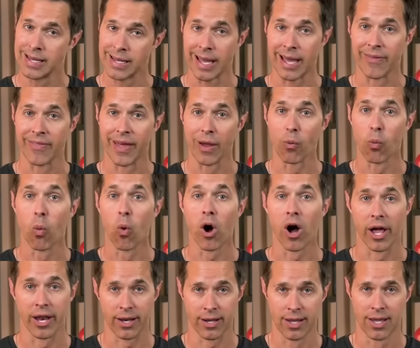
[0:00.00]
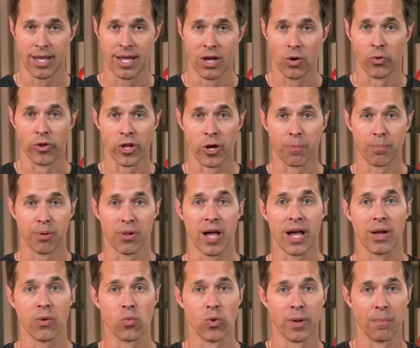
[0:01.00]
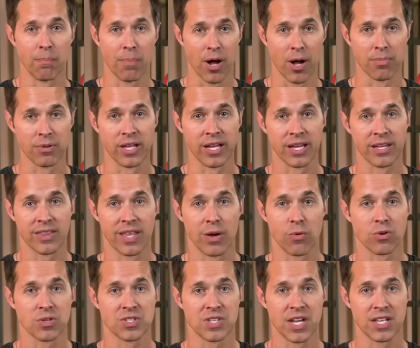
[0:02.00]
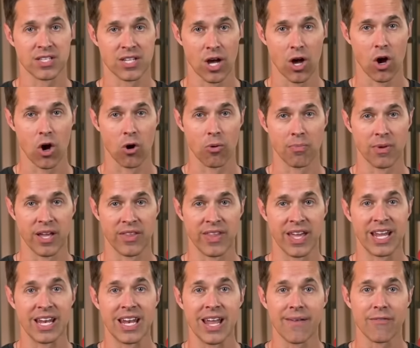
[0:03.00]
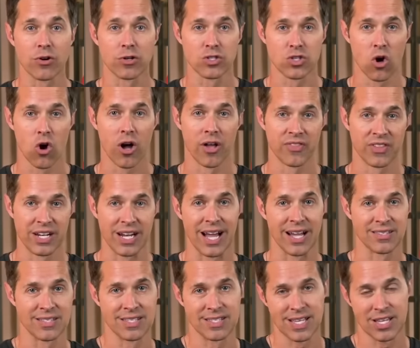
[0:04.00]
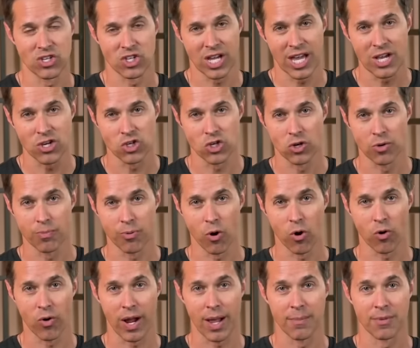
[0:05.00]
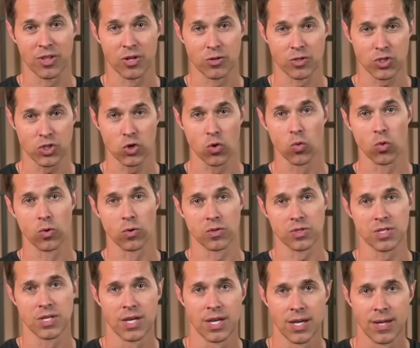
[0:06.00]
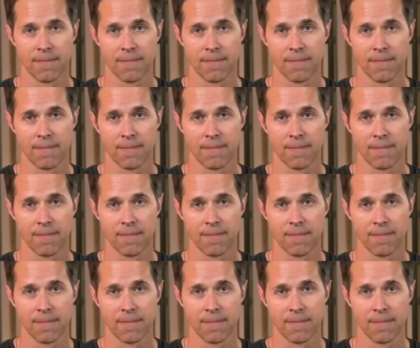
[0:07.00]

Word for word: And they won. When their plight went public, they were sent home, and they never taught the Nazis' educational program in their schools.